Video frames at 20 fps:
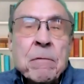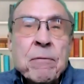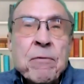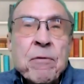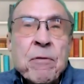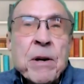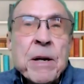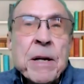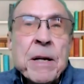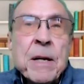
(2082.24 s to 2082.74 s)

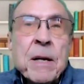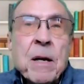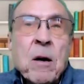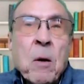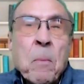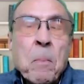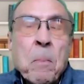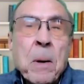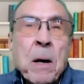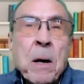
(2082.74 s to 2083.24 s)
free
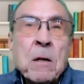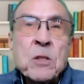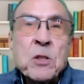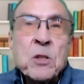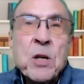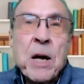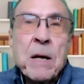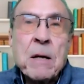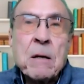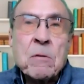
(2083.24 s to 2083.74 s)
up our
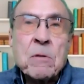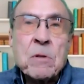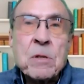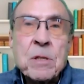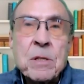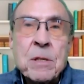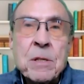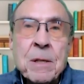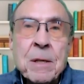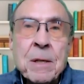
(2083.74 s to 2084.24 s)
jails.
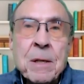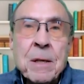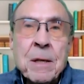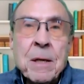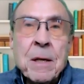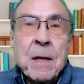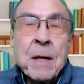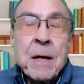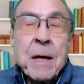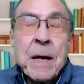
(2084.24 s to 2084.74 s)

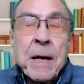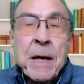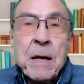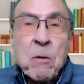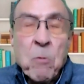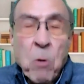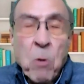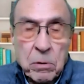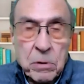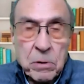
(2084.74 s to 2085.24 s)

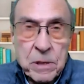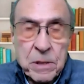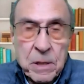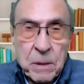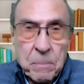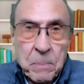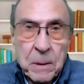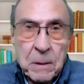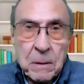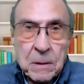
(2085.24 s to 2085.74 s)
He wants
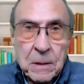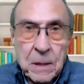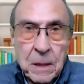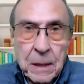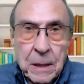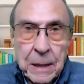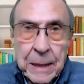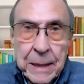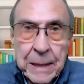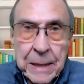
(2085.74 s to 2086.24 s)
to build
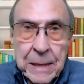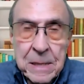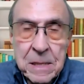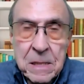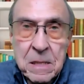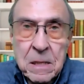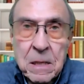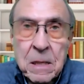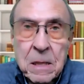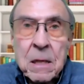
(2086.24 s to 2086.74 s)
at
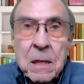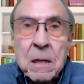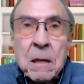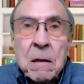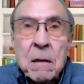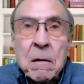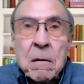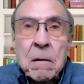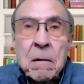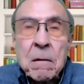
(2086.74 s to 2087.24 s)
least
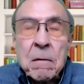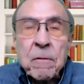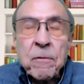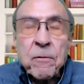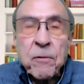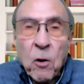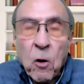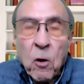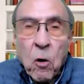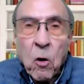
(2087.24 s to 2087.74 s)

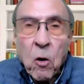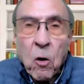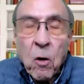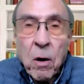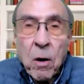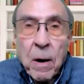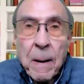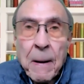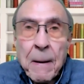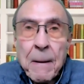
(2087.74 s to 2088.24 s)

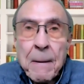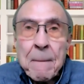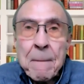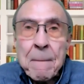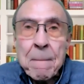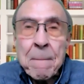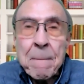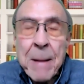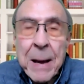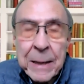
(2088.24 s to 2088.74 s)
four
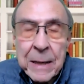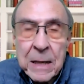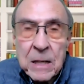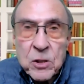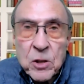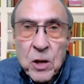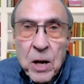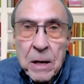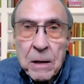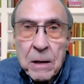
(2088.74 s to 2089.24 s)
mega
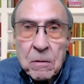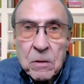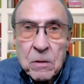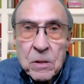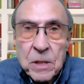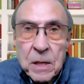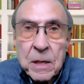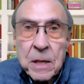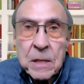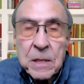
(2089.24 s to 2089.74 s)

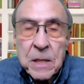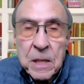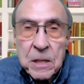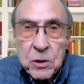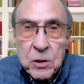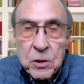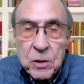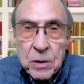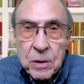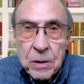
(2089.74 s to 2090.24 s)
jails in
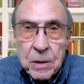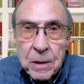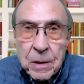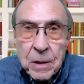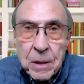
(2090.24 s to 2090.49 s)
addition